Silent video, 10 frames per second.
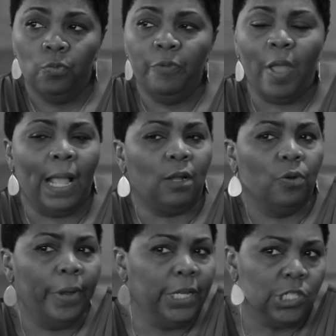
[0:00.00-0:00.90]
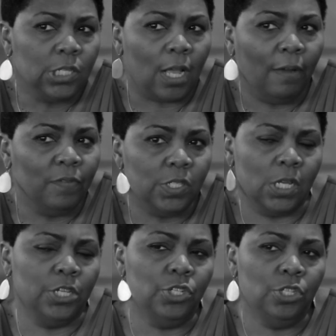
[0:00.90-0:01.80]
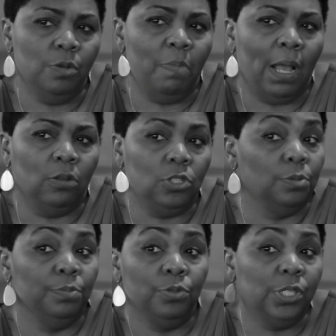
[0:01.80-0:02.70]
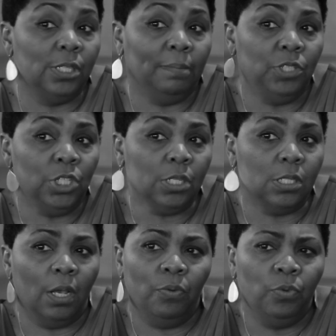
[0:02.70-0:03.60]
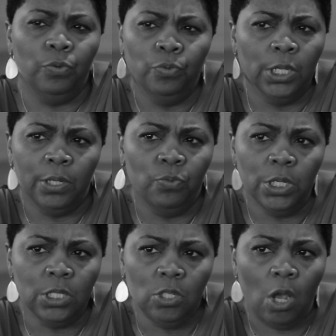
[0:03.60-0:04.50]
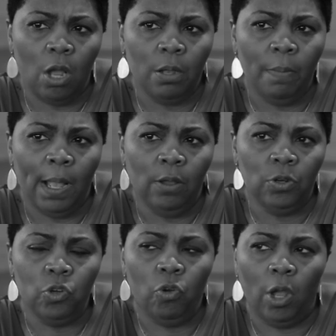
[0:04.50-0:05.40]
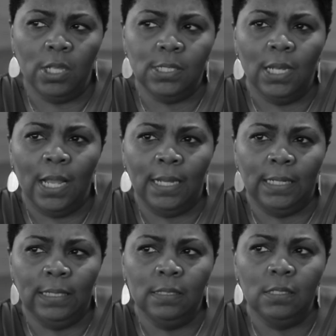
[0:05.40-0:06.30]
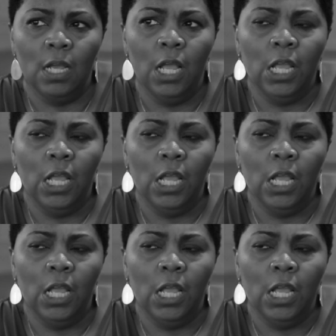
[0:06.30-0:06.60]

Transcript: We've had courageous conversations about taboo subjects that we really wouldn't talk about across lines.